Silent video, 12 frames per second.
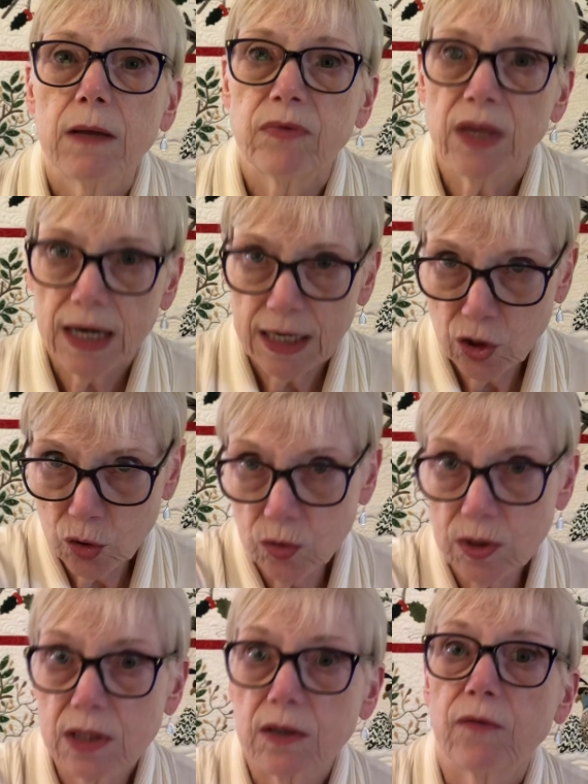that I
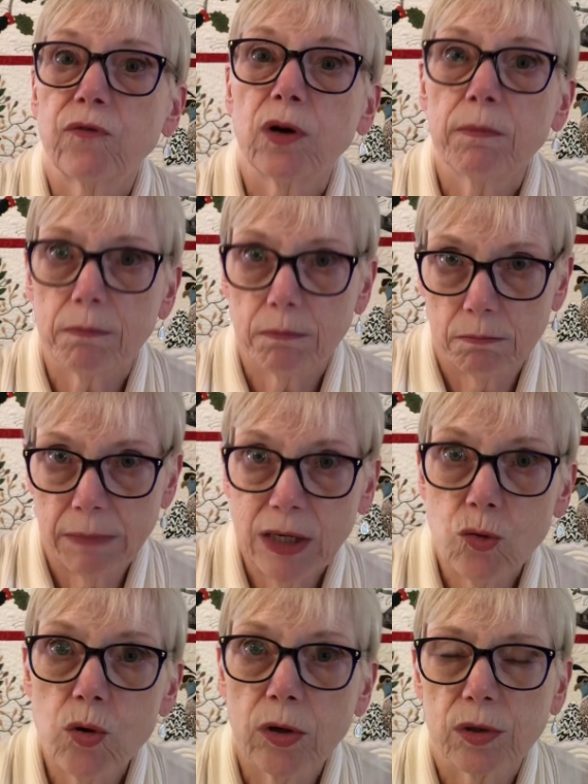use for my
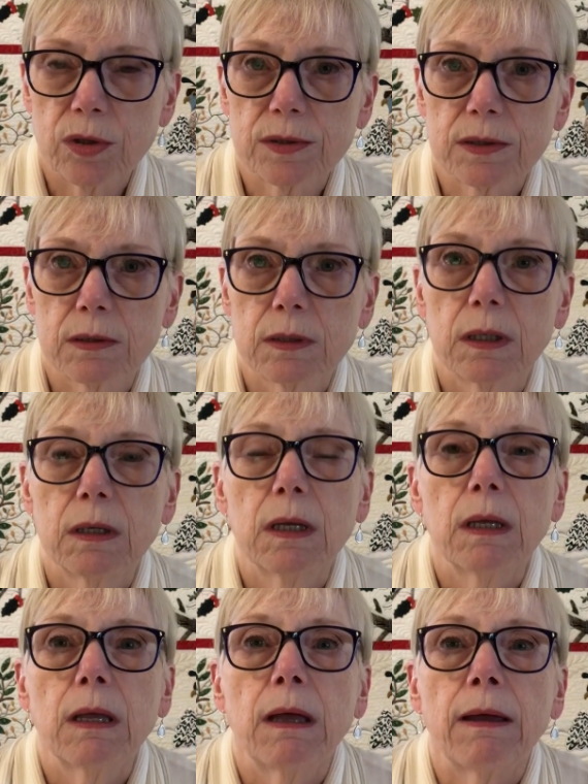corners,
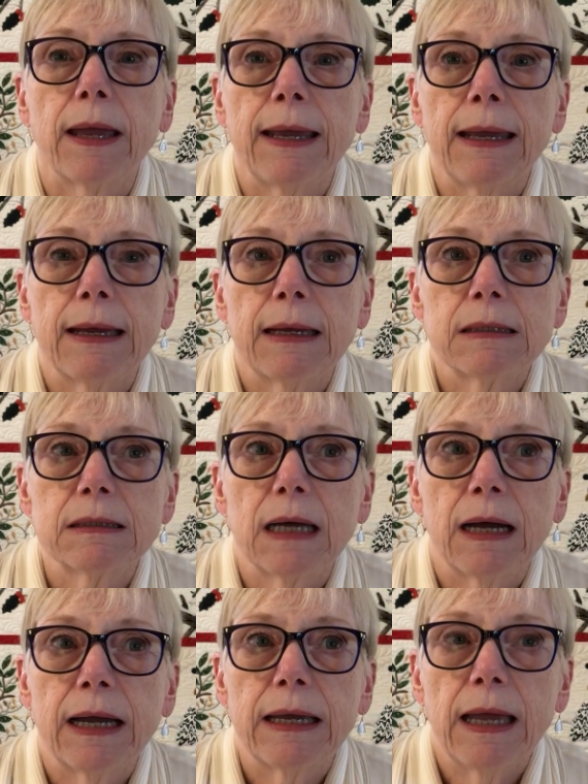and
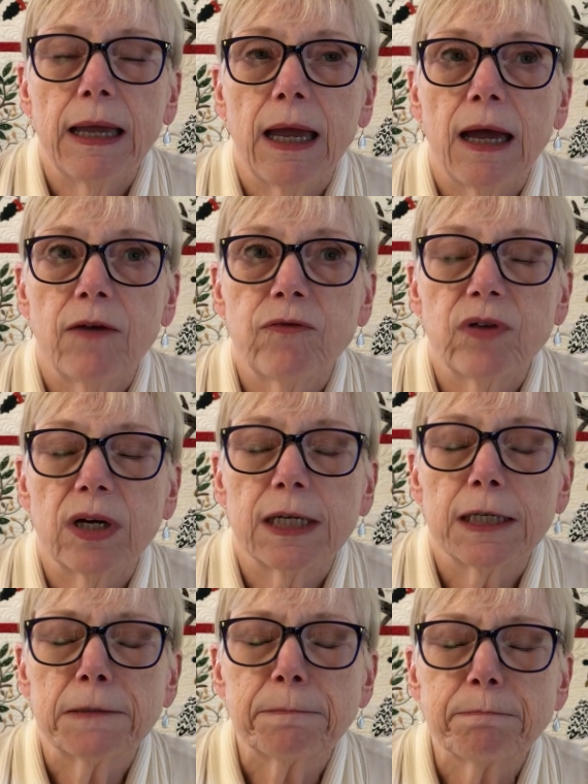I have
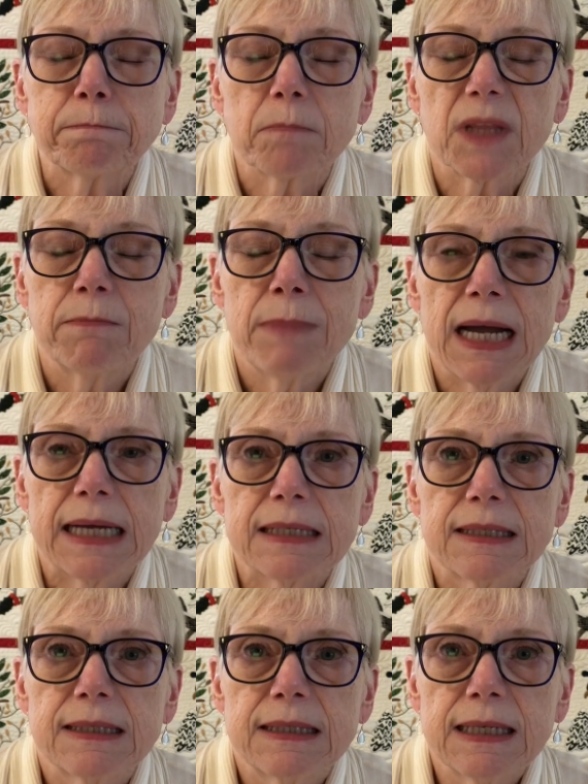my
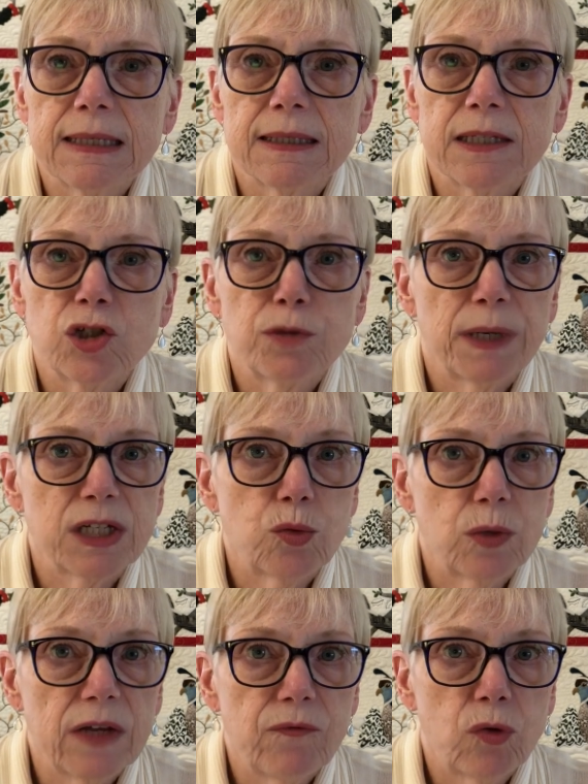6-inch by
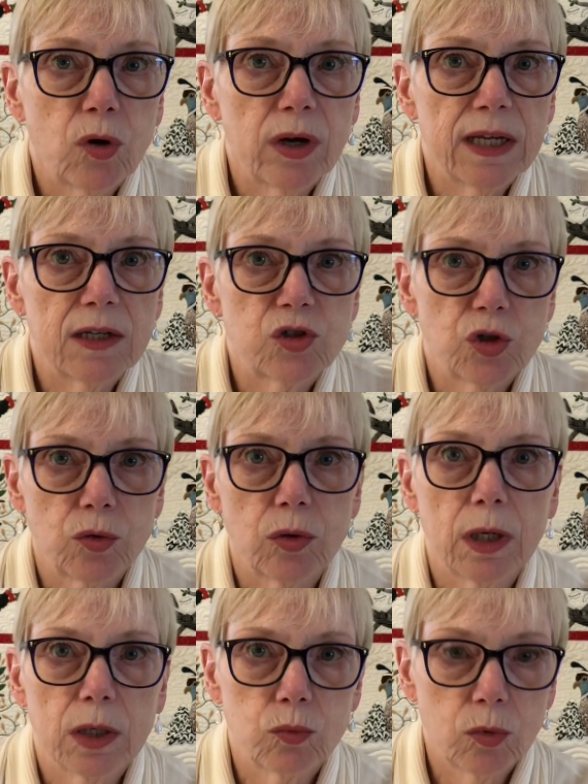24-inch
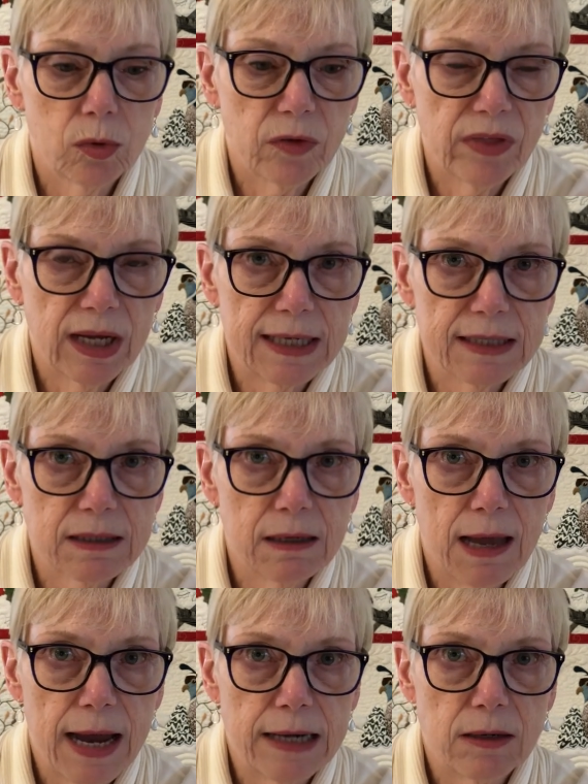acrylic ruler that I
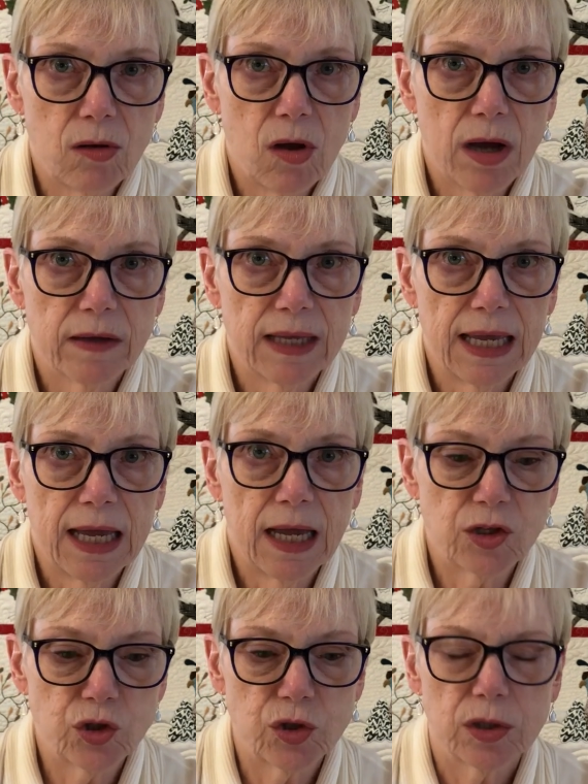slide along the
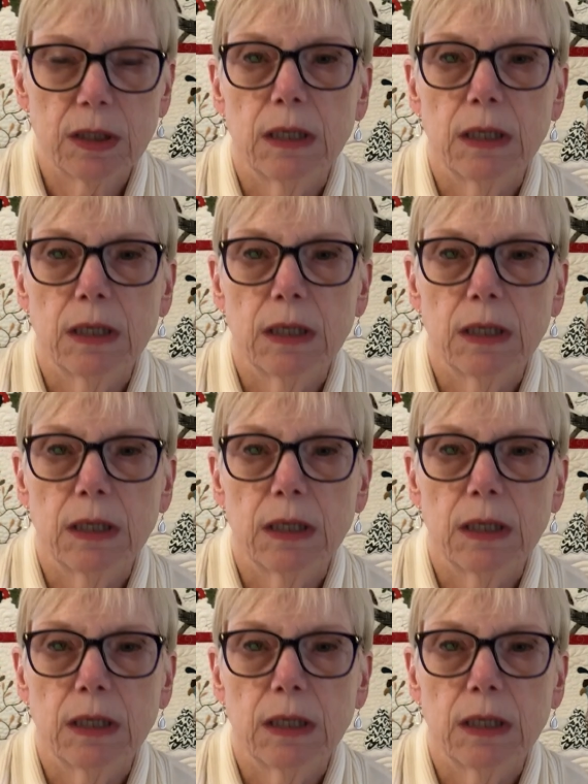edge.